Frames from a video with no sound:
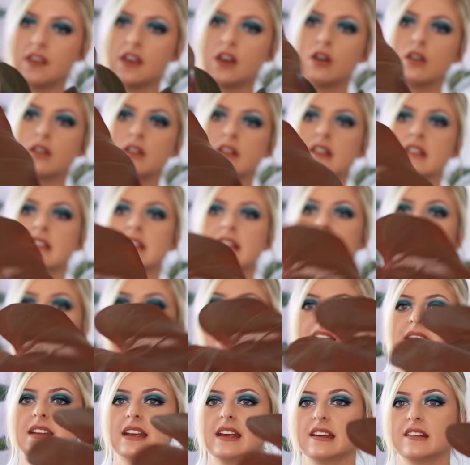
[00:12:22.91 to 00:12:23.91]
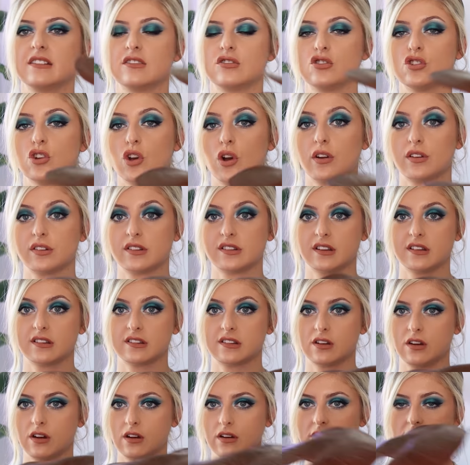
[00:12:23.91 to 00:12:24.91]
The underside is just as
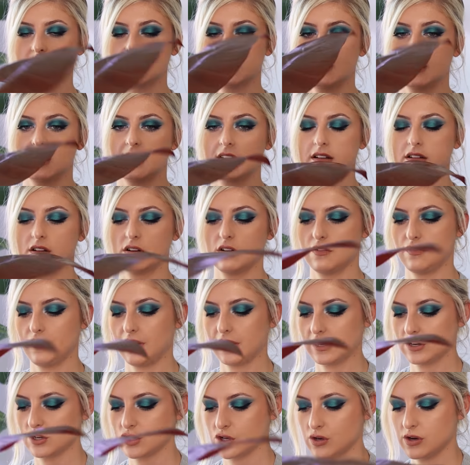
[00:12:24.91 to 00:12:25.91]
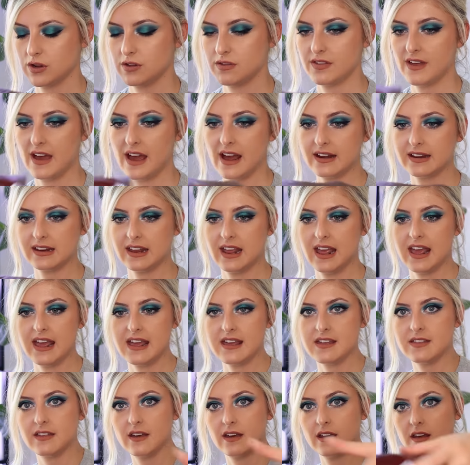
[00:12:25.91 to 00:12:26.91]
good. I don't know if I can show you that
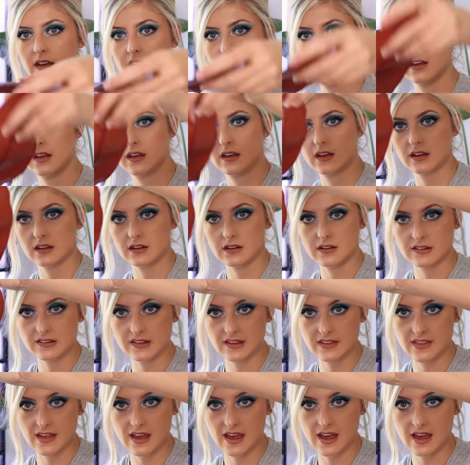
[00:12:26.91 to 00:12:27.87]
either. You see